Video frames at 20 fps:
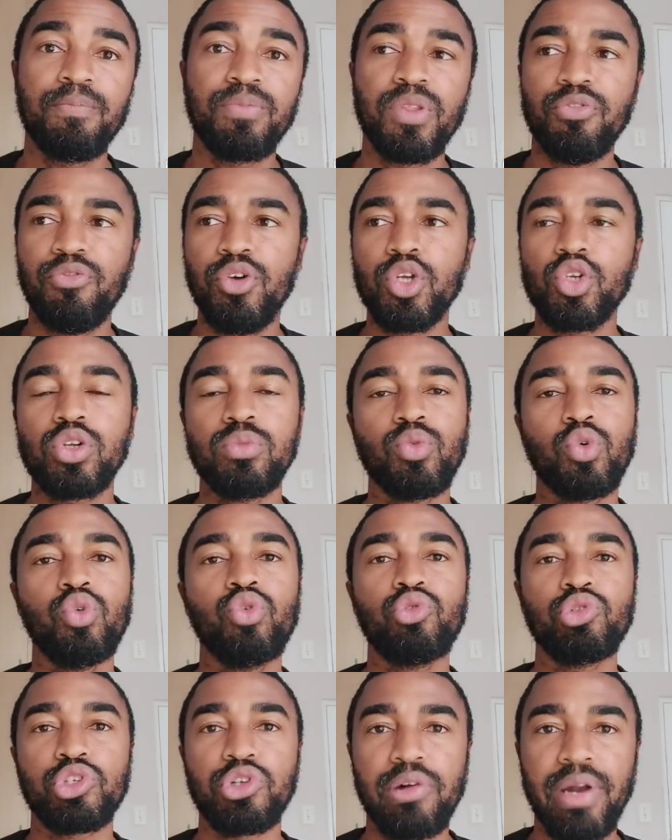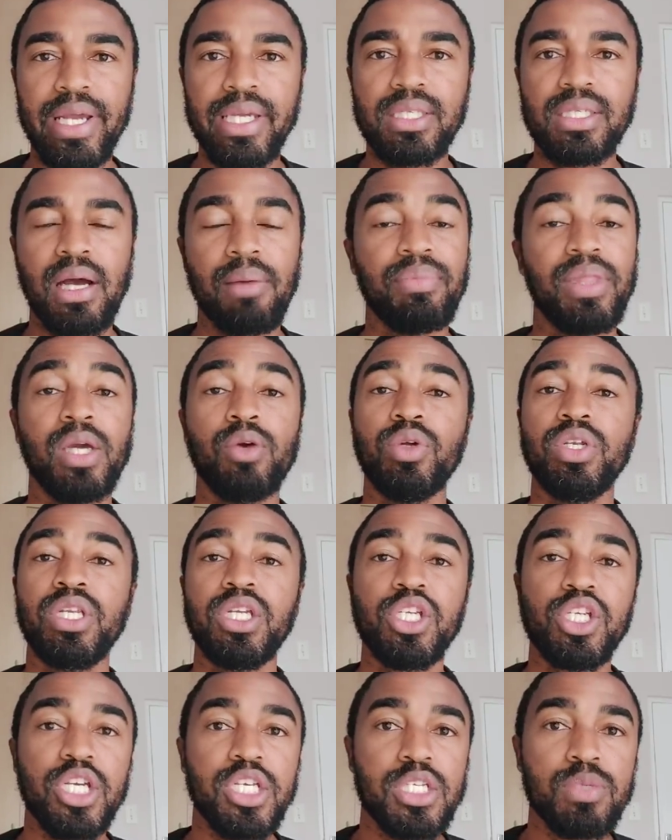The Virtual Mkhukhu is great. I'm there with
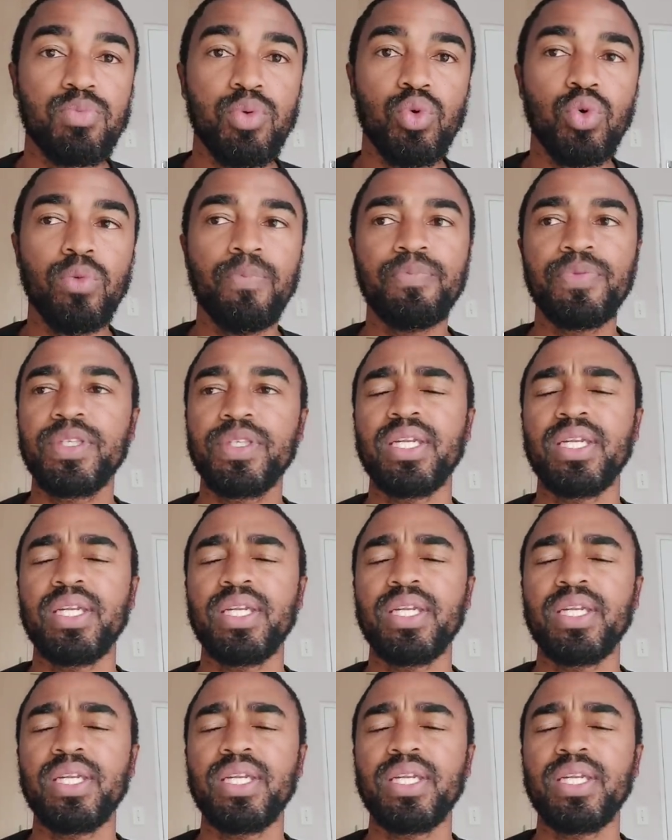DJ Smoo.